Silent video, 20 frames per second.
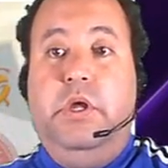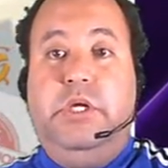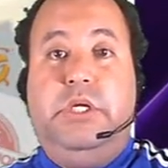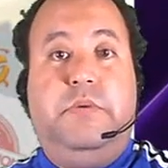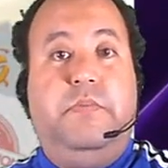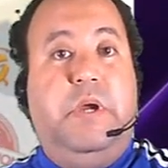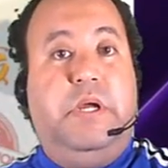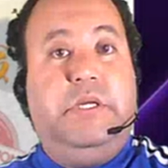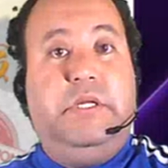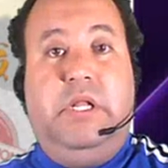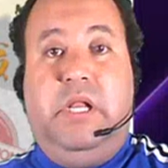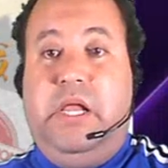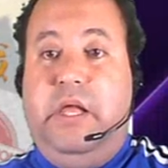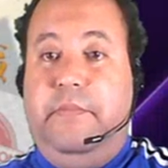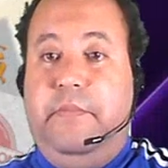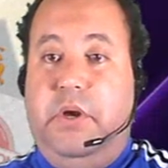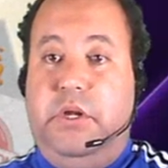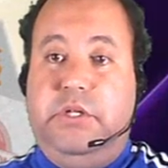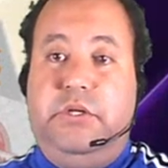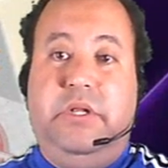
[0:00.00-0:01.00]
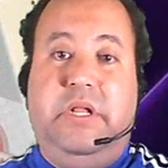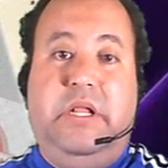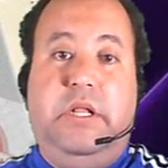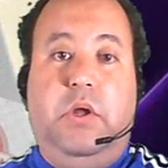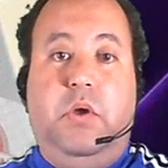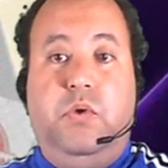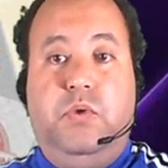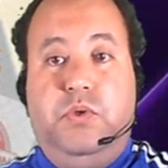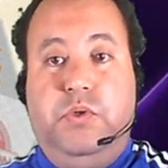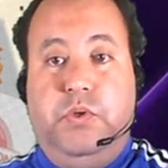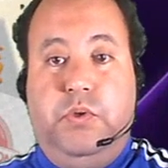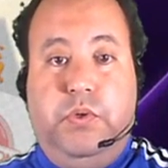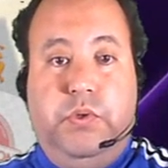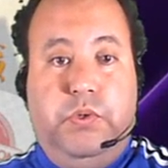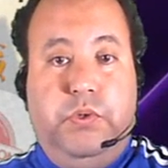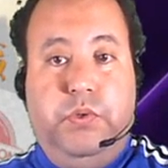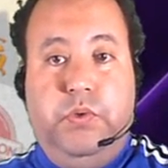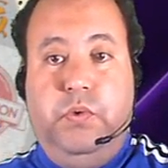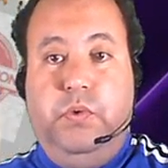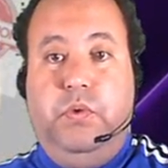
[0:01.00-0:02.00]
smash the like button and also
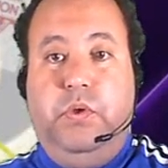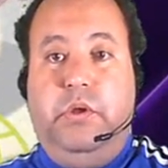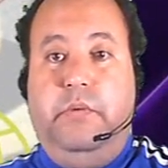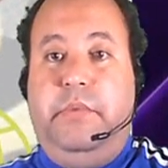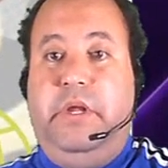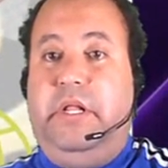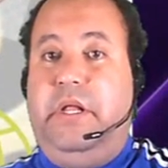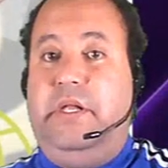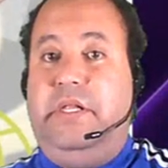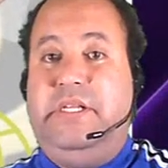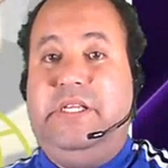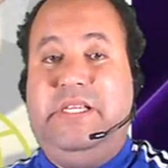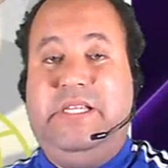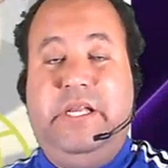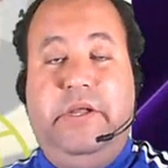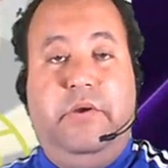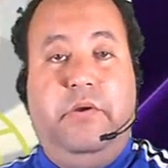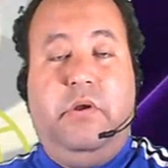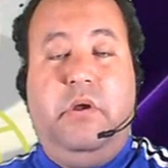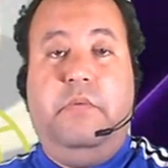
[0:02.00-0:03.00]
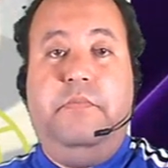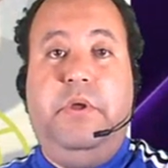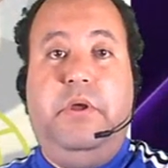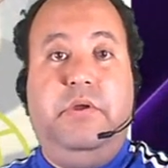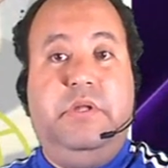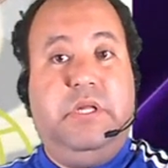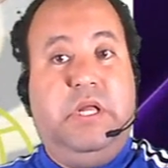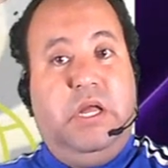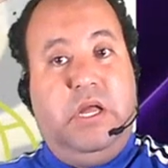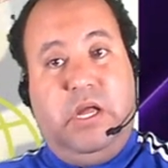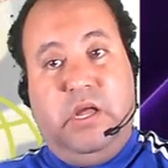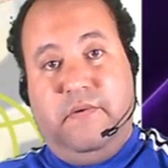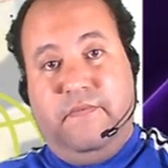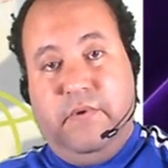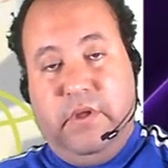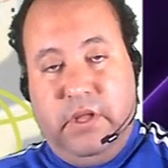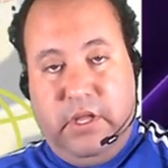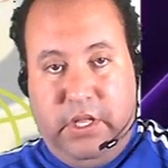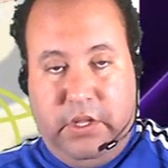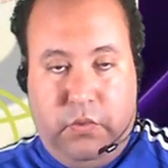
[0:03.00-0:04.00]
to comment and stick around because I have
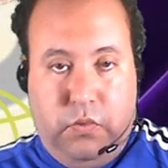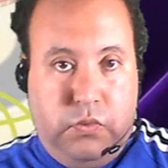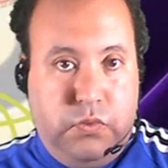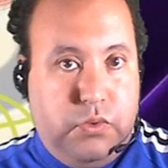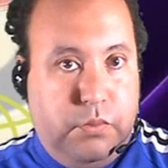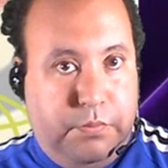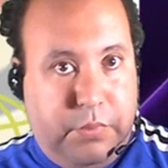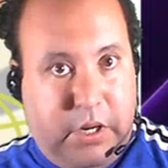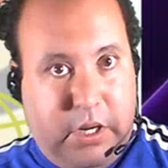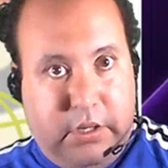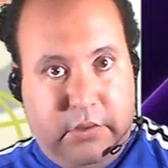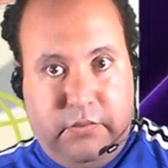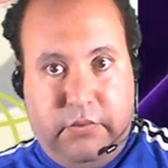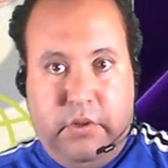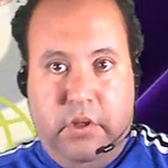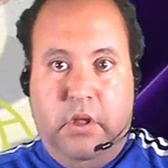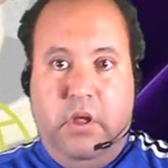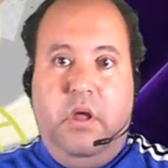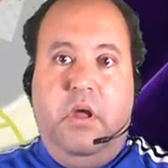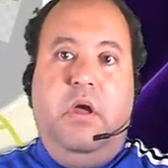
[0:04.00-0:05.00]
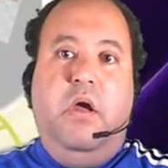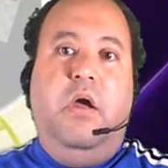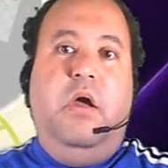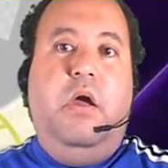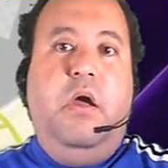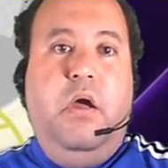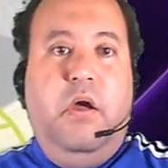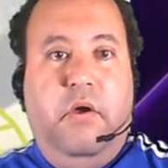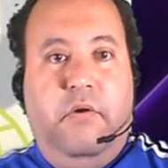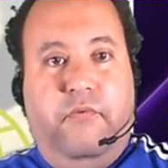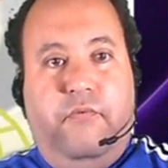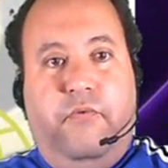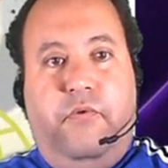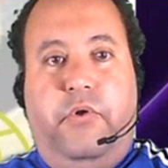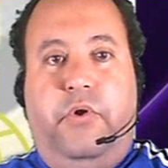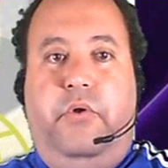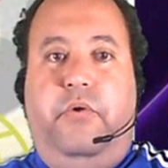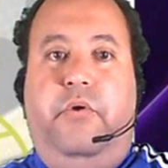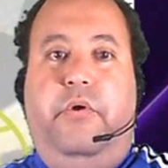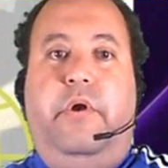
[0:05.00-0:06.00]
a cool surprise
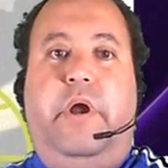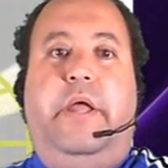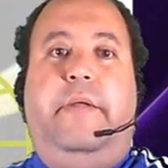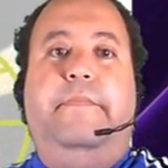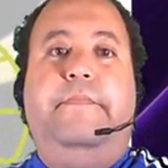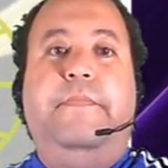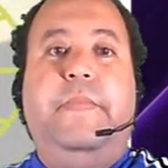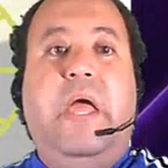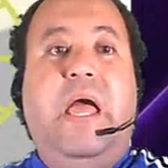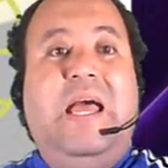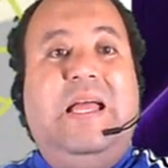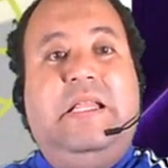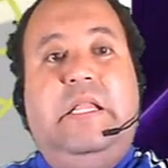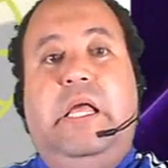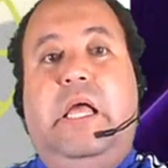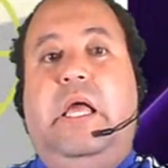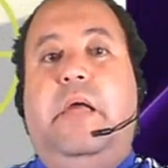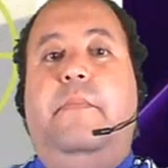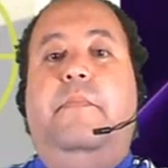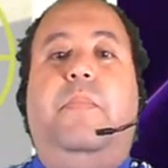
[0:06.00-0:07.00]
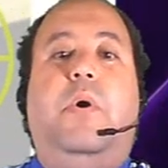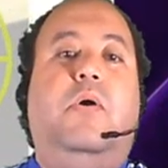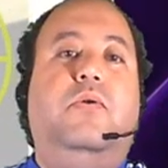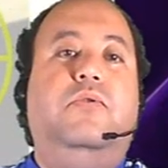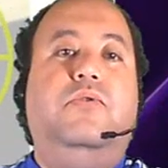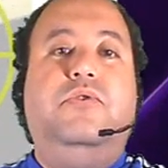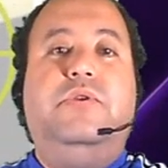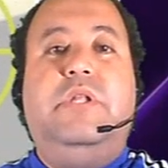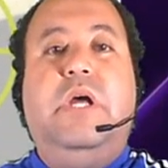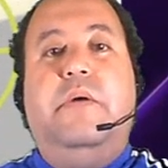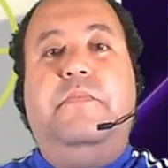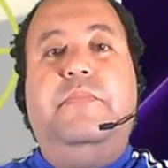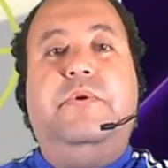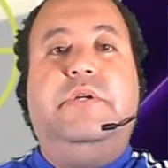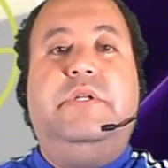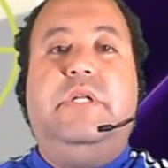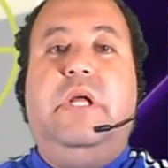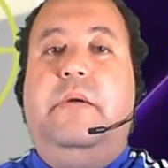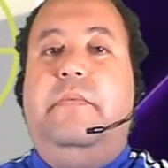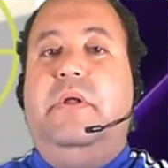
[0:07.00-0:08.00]
for you. All right, the bonus number
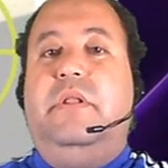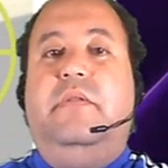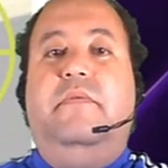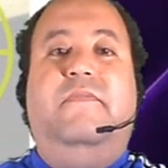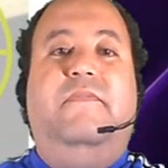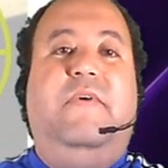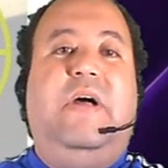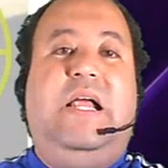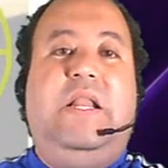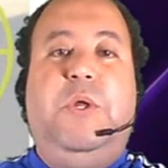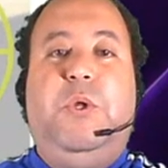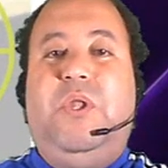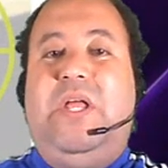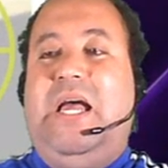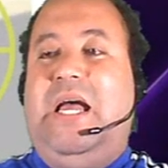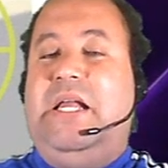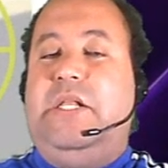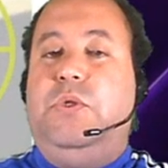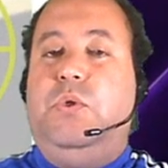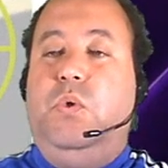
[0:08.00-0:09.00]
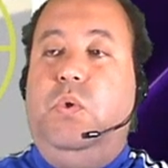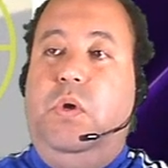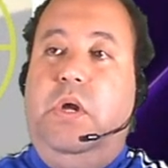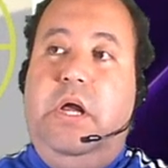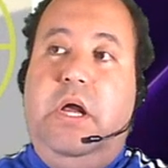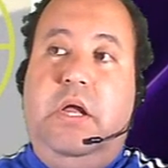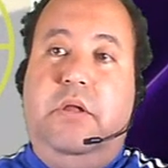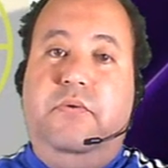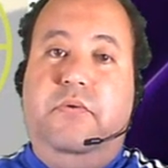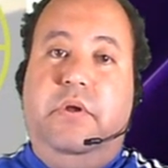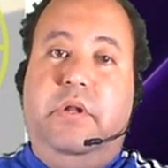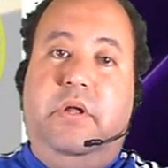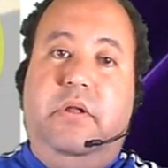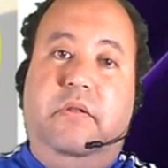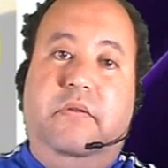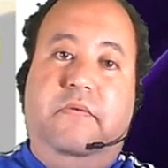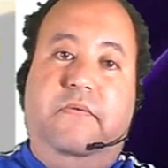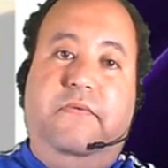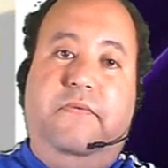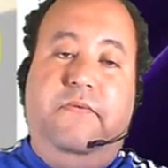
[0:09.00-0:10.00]
7, valued at
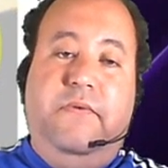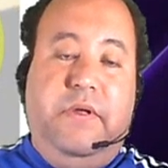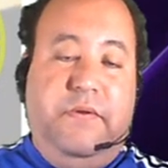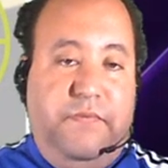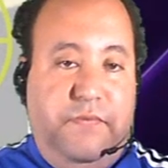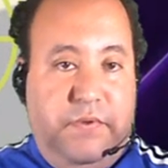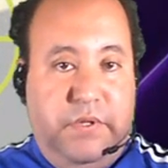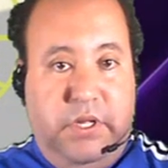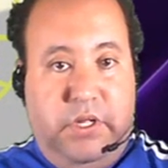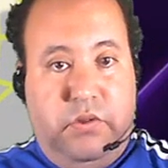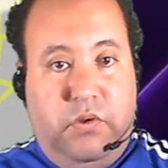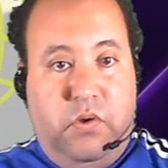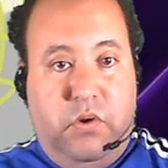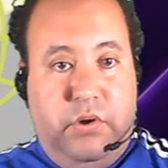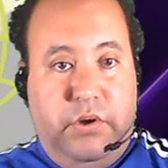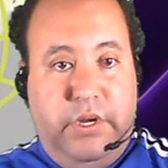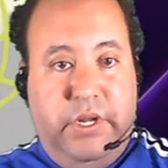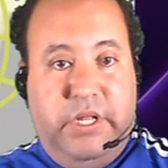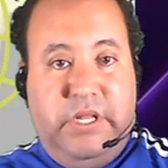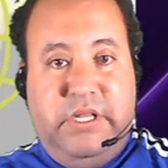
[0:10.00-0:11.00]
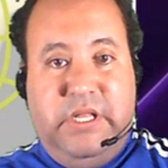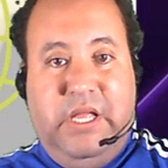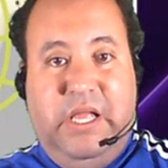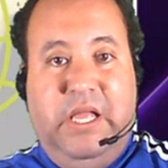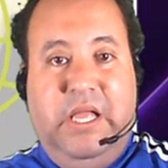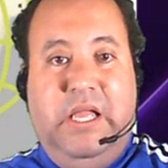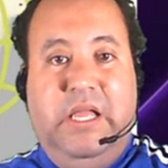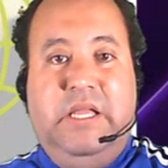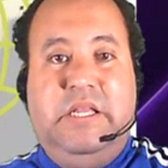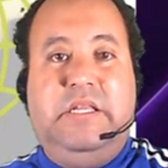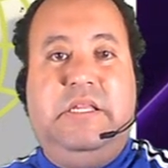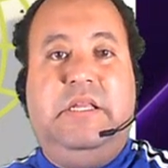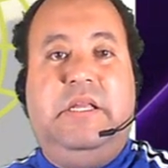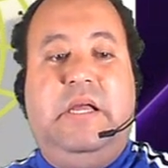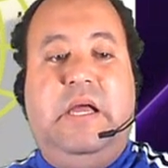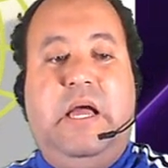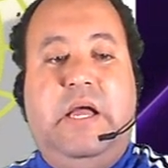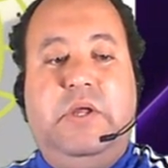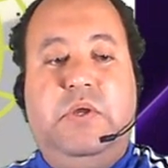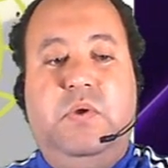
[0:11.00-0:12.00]
$250, is
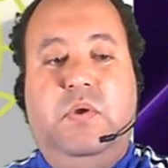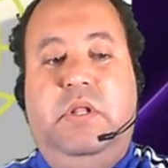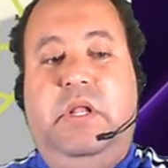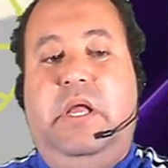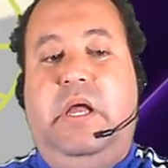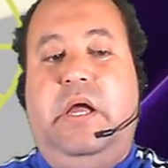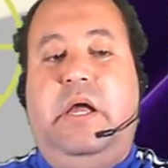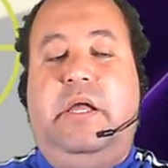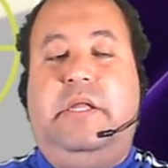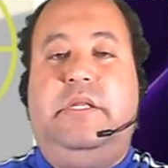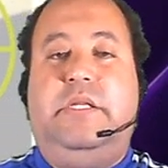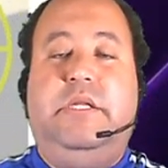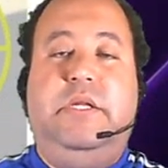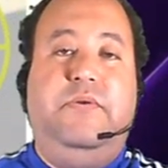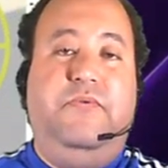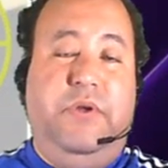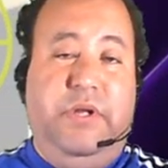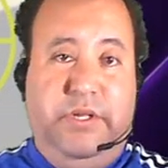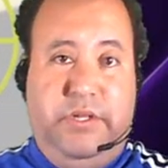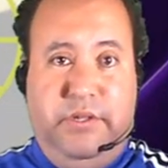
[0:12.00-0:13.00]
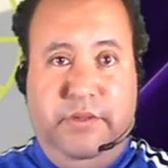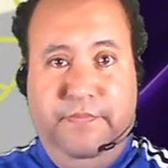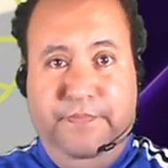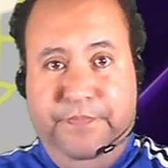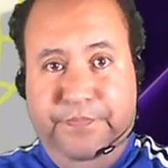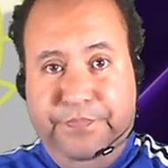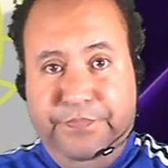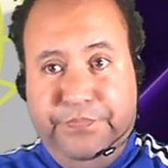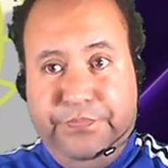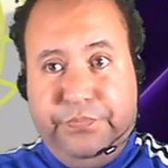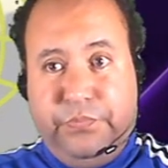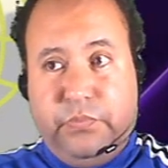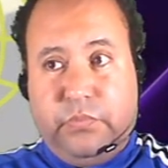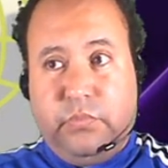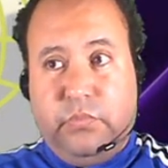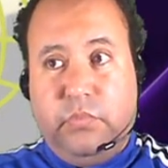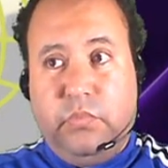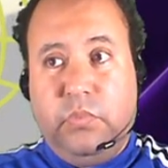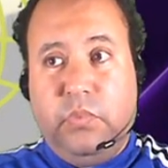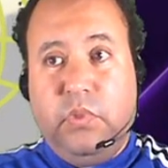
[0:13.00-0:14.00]
actually a series
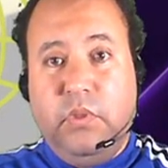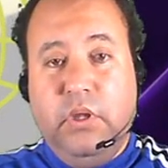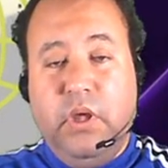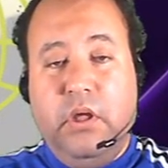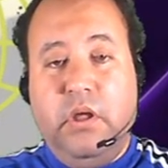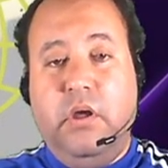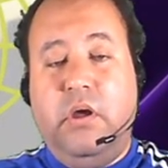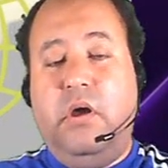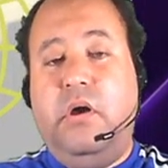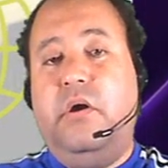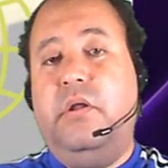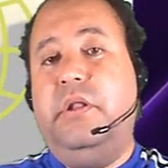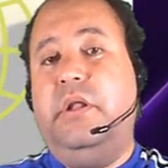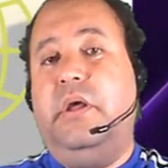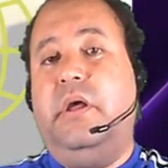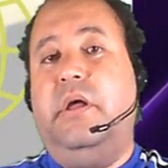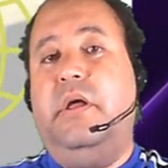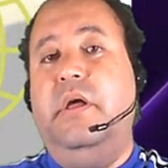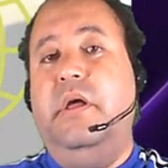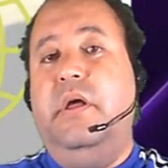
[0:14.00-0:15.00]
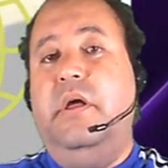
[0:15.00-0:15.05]
on